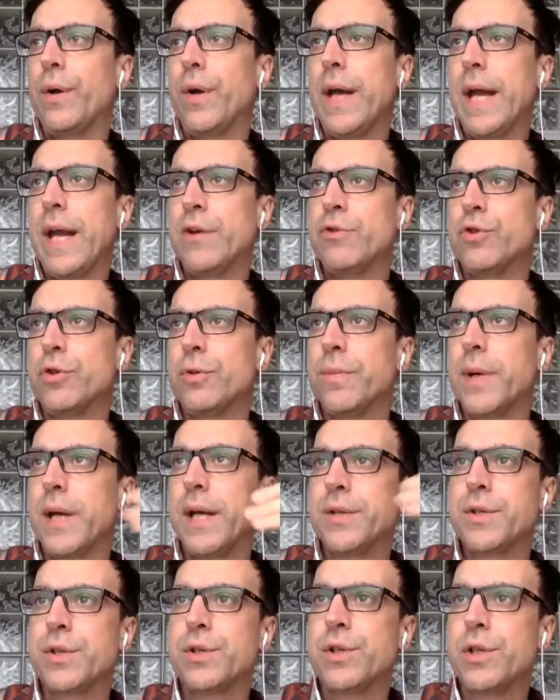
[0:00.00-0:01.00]
Andrew, my
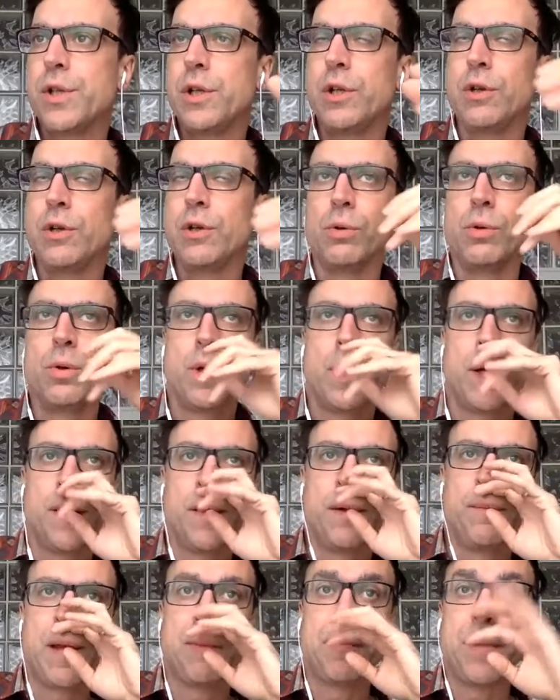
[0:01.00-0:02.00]
answer to you
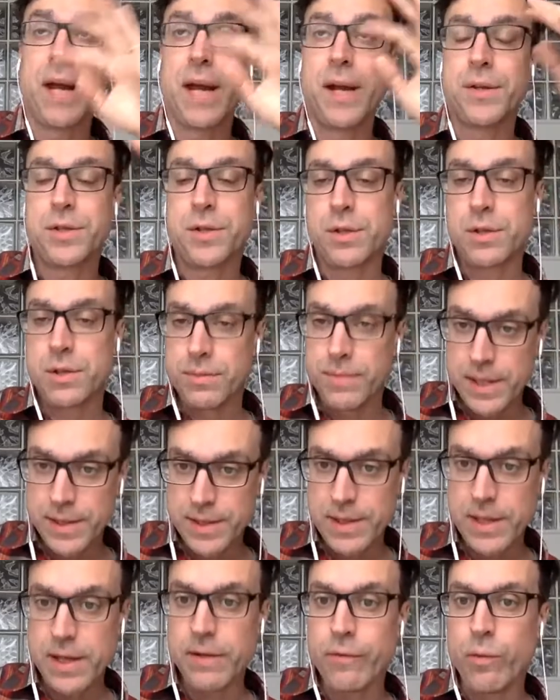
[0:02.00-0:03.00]
and my answer to
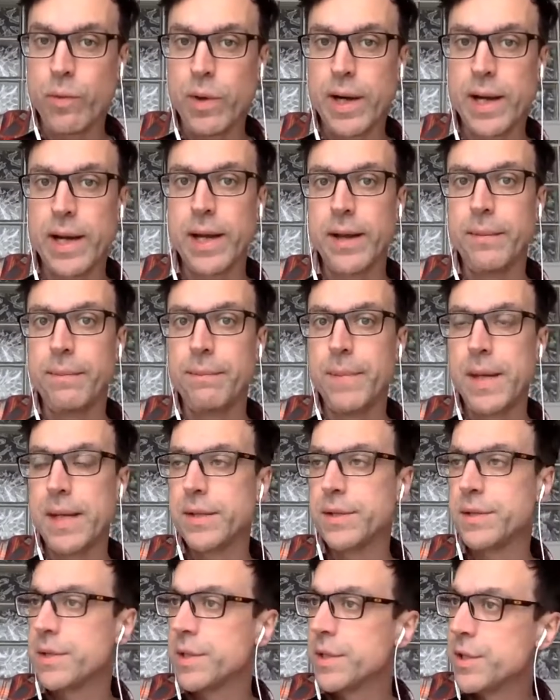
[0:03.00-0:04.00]
myself when I made
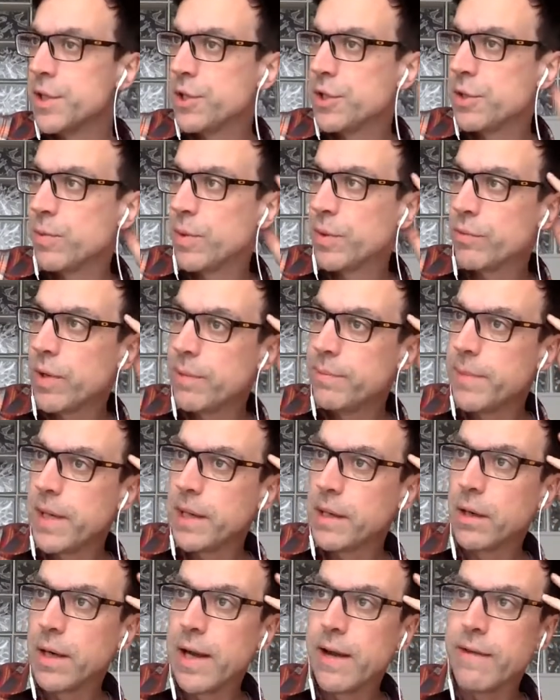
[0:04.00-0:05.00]
this decision with
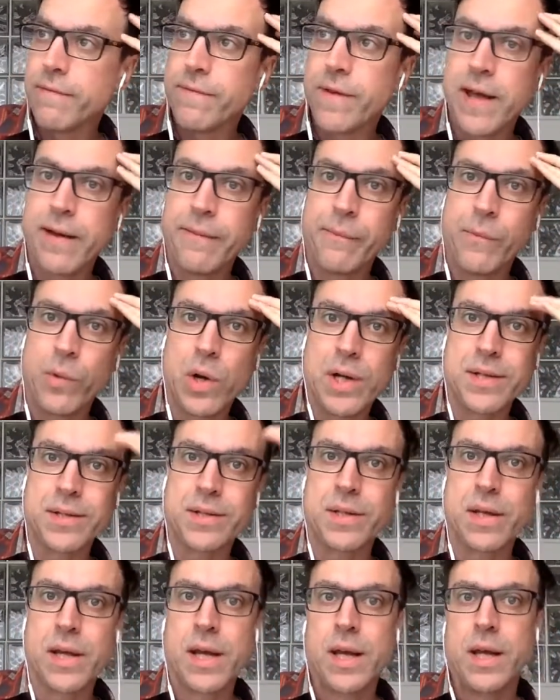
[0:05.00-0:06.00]
Rainmaker FM
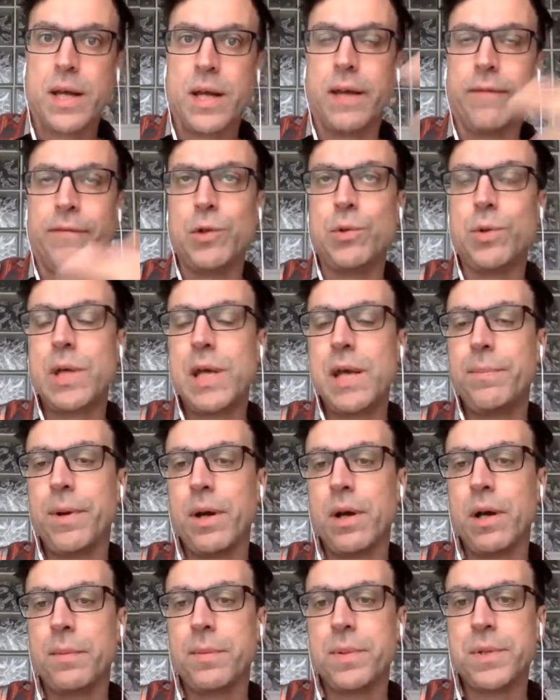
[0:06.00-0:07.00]
was, if you keep
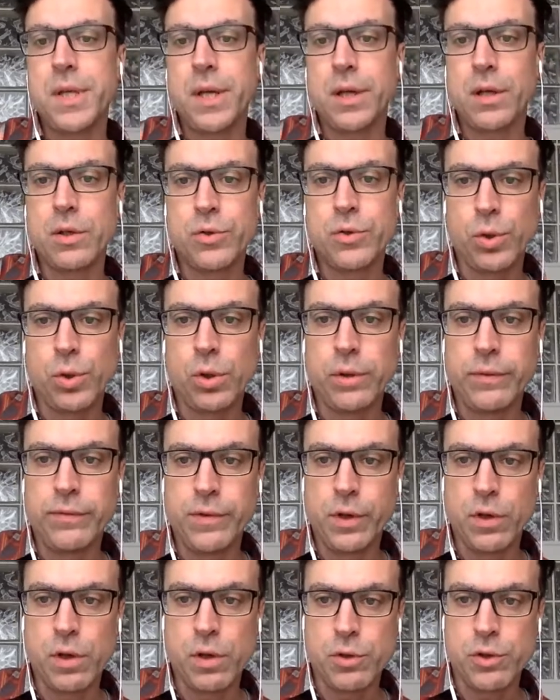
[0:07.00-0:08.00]
100% control of
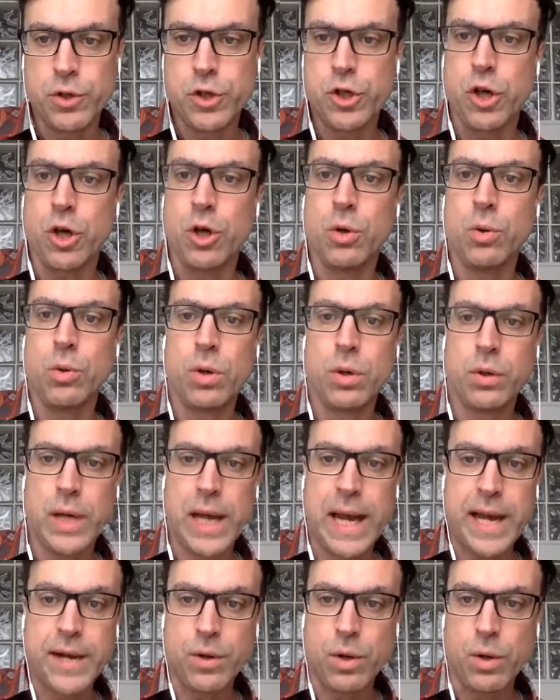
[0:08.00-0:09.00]
your own show
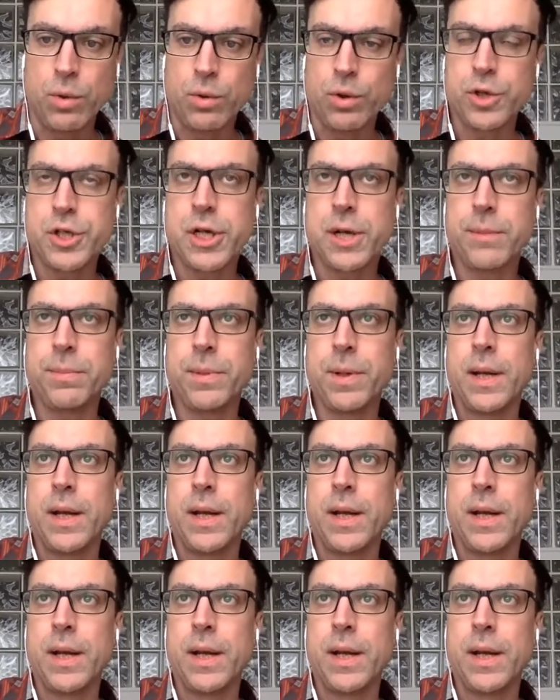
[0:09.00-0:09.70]
and ownership,